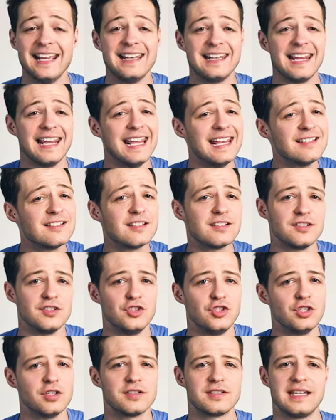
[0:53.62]
It
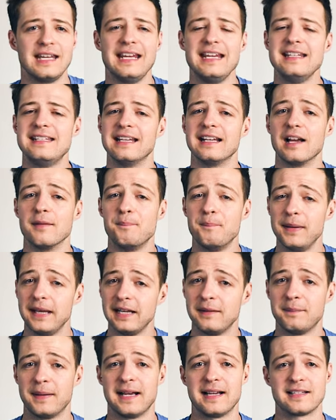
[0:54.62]
isn't just eating a
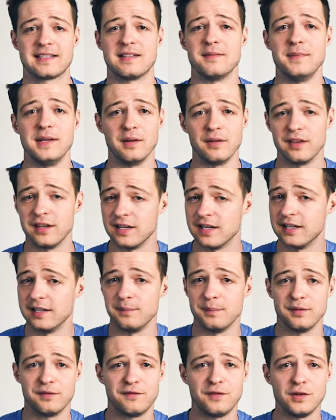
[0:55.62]
big pasta meal the
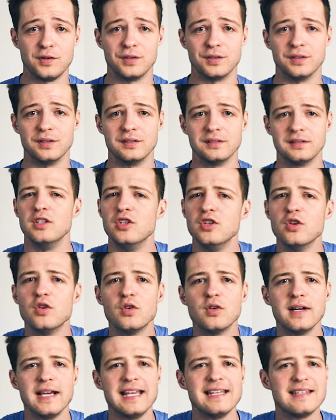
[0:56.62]
night before,
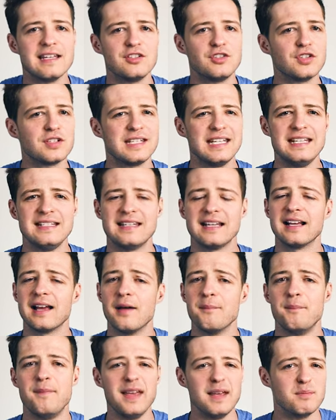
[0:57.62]
nor is it just eating
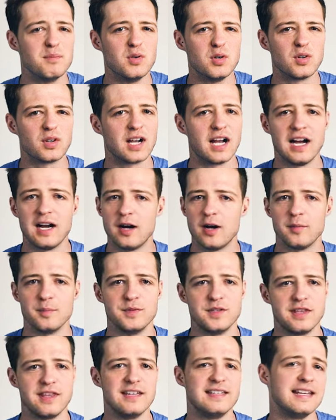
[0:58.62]
a bit more
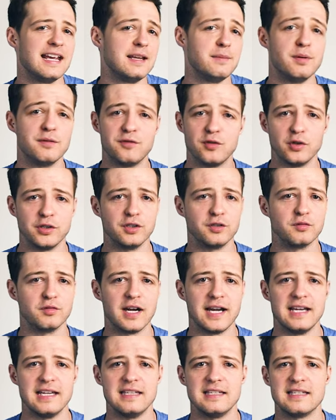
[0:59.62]
carbs the day before your
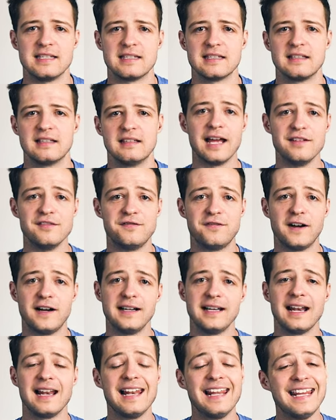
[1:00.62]
race. And
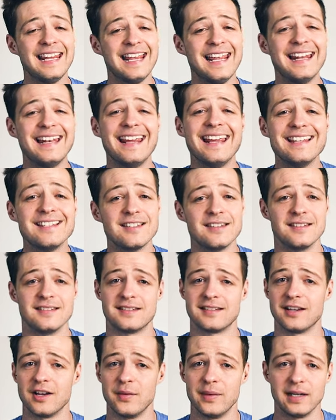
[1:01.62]
finally, it
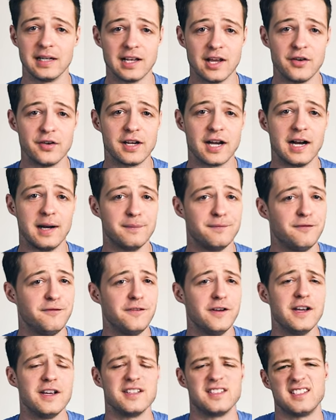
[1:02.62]
isn't going low carb
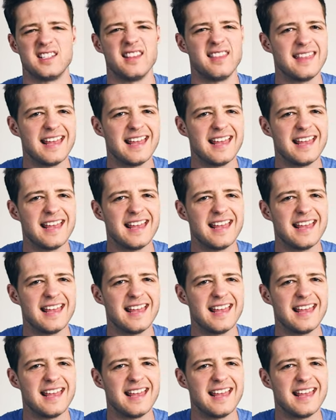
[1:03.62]
first to